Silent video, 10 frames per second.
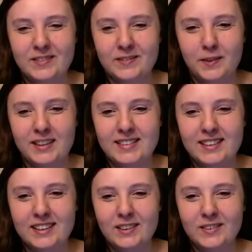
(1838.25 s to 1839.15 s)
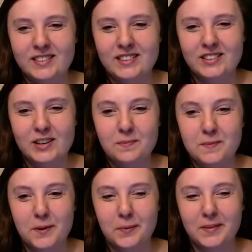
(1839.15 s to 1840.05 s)
when it's closed jump
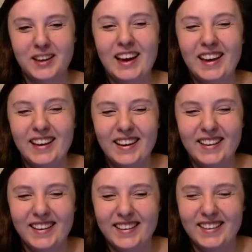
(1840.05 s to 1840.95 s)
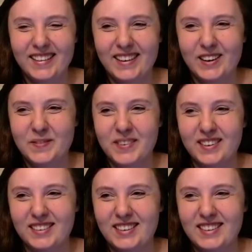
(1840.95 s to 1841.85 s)
roping. Come on.